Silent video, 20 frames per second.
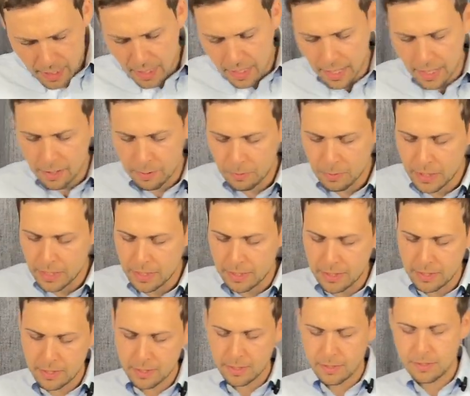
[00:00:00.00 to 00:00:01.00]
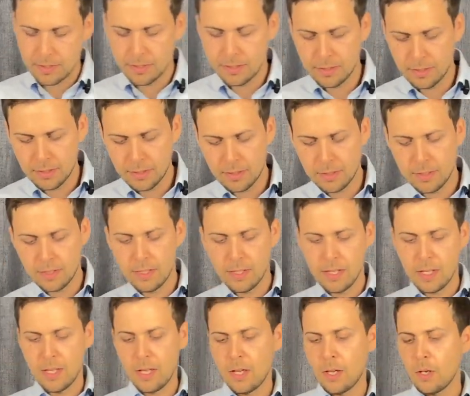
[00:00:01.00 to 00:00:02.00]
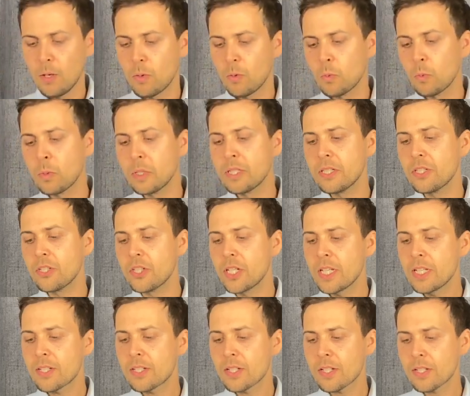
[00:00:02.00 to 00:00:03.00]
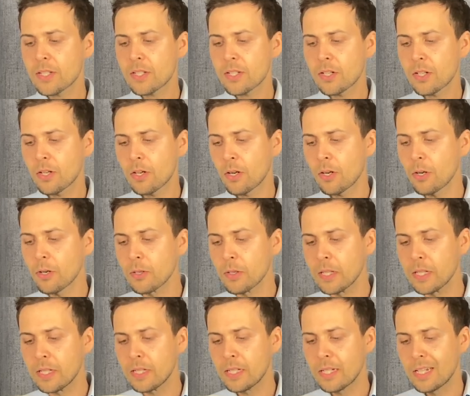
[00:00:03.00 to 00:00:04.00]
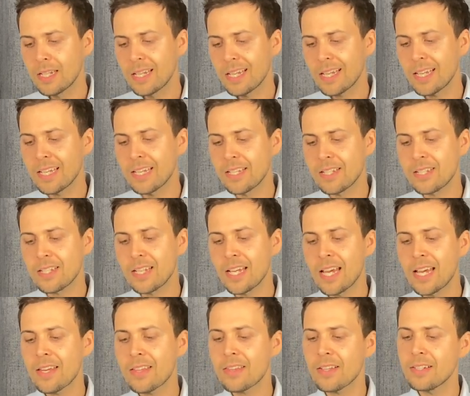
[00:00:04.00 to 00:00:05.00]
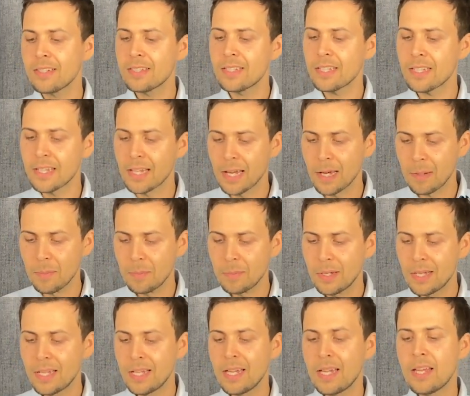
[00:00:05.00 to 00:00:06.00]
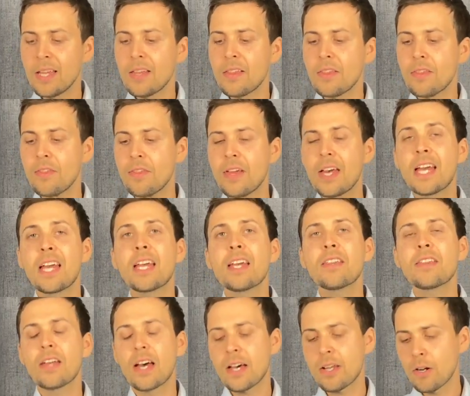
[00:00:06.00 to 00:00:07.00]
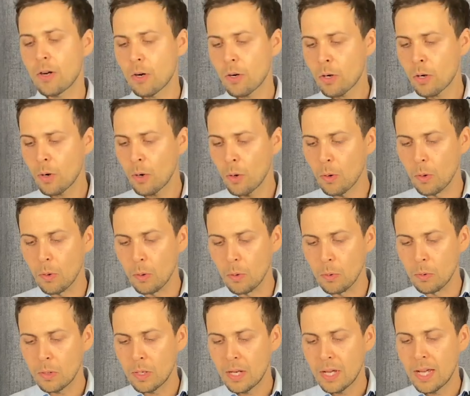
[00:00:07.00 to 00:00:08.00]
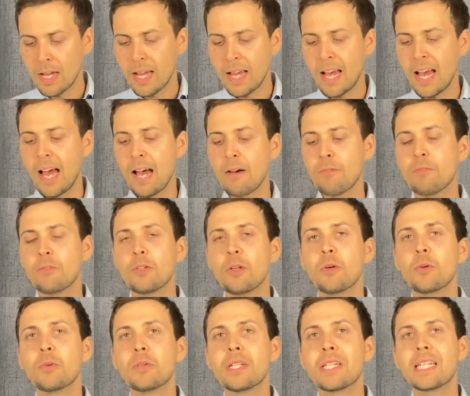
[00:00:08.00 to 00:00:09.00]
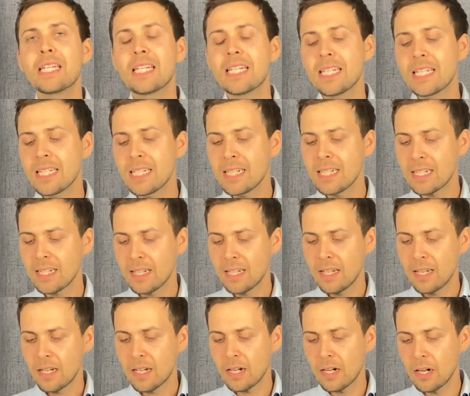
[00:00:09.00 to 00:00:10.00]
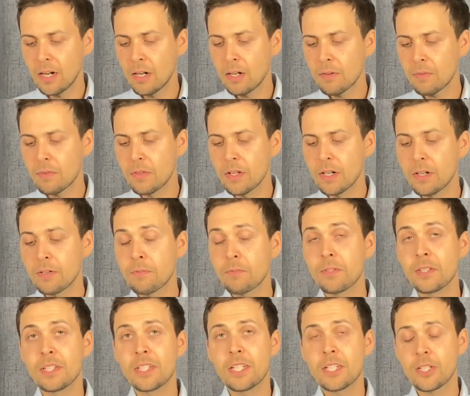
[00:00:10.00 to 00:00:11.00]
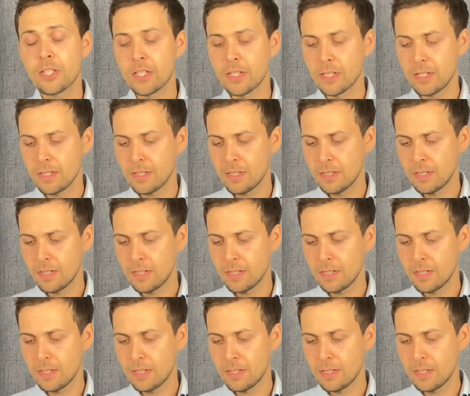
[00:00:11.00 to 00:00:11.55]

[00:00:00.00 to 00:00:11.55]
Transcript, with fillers: And it reads When Jesus heard it, he saith unto them, They that are whole have no need of the physician,